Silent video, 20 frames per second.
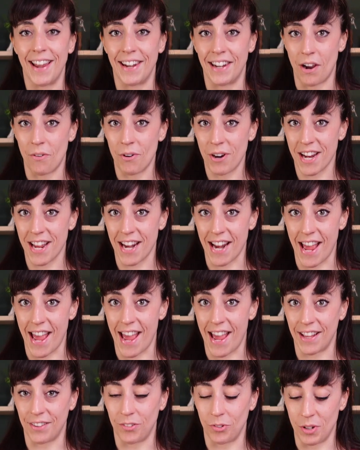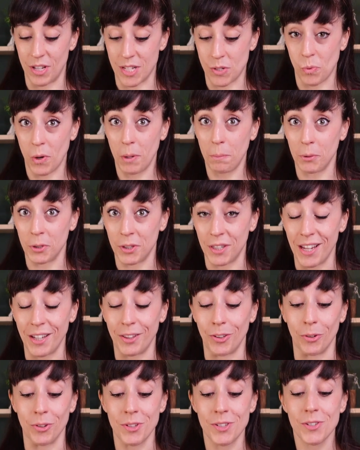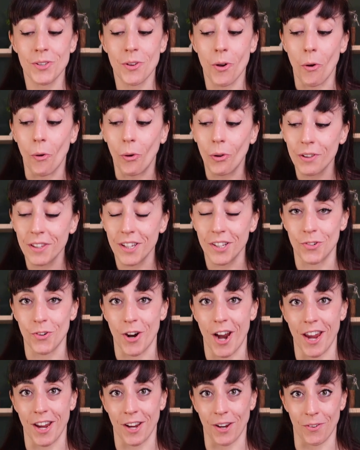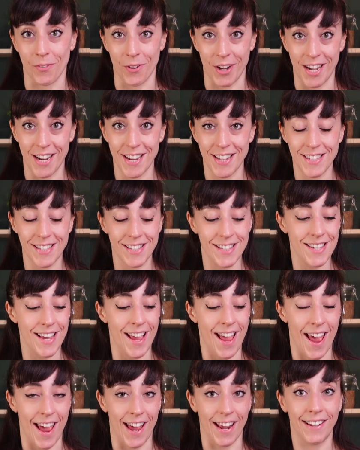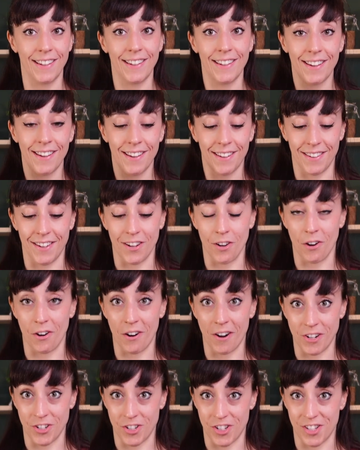Now we're gonna add to the sweet potatoes all the dry ingredients and the orange